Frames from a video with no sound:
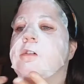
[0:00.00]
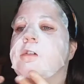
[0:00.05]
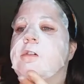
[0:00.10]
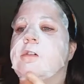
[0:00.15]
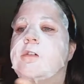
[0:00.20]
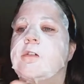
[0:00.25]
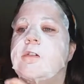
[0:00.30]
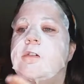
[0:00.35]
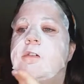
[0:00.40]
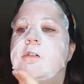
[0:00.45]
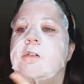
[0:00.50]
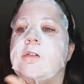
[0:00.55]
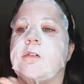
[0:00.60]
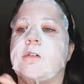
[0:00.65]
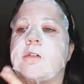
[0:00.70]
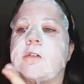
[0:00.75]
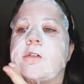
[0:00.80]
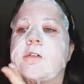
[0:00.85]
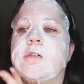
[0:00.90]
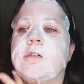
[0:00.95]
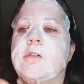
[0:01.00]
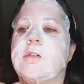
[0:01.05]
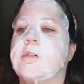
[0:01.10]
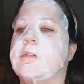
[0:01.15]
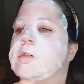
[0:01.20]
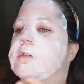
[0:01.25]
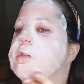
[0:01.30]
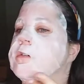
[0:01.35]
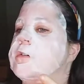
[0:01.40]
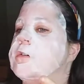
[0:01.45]

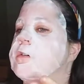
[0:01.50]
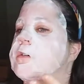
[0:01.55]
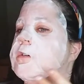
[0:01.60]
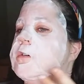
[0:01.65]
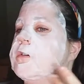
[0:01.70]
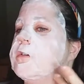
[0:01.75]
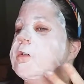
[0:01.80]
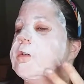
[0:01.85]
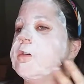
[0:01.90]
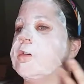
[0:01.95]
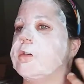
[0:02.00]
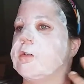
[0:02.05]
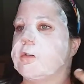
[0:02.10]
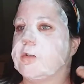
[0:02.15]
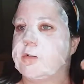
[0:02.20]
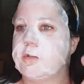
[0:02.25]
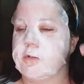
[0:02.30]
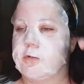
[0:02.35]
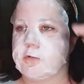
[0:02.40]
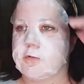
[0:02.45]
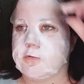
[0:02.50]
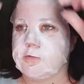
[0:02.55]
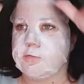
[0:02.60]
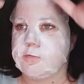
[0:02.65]
No one is speaking in this clip.